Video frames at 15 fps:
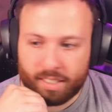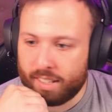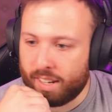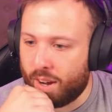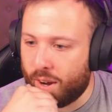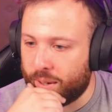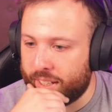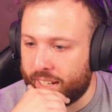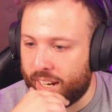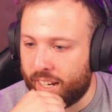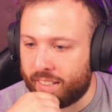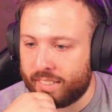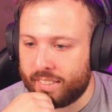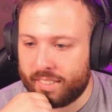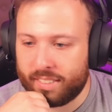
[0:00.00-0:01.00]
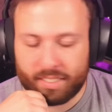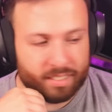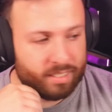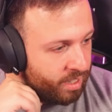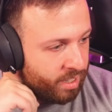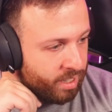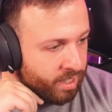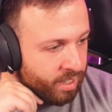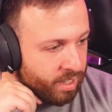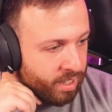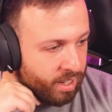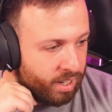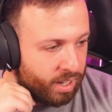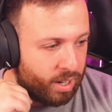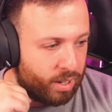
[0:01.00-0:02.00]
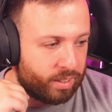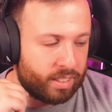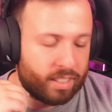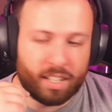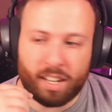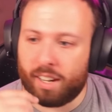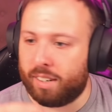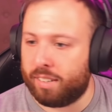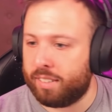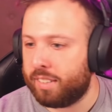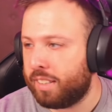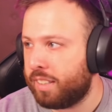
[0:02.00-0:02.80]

Oh no. Oh no.